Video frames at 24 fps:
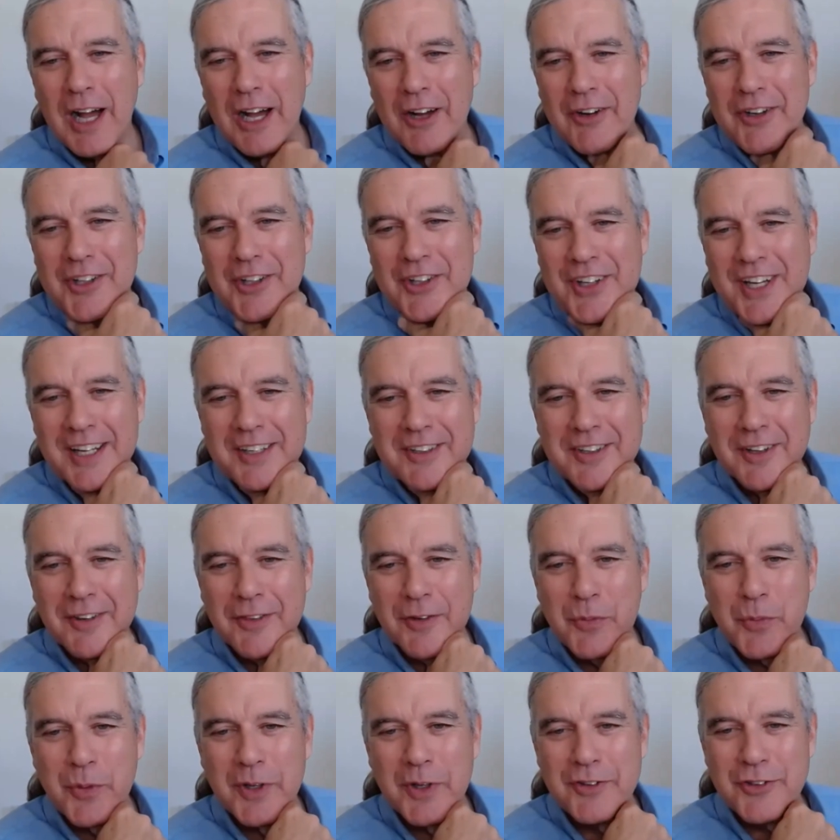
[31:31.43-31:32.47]
how do you get to
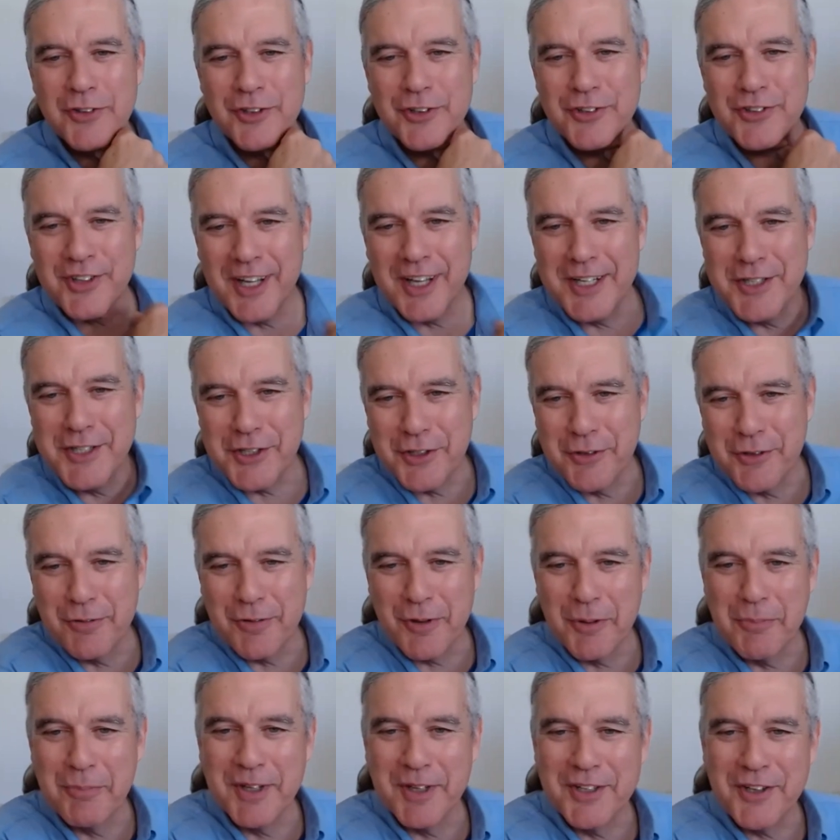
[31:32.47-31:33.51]
the Windsor Station
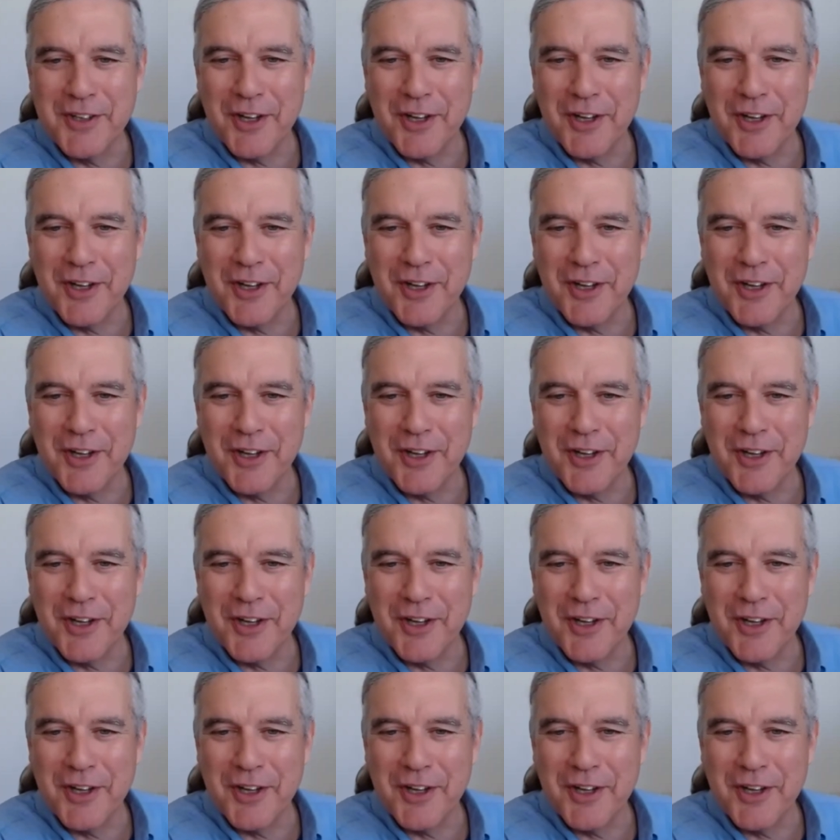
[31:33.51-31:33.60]
from the